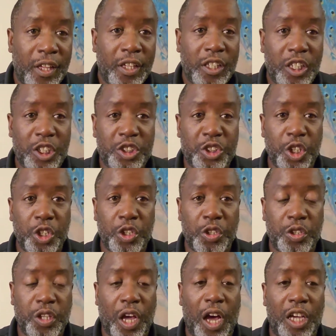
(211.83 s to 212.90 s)
He
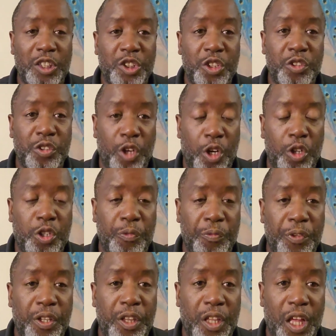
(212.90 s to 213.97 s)
showed, God showed his
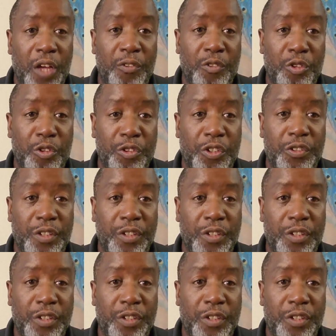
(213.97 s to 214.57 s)
ultimate love towards us,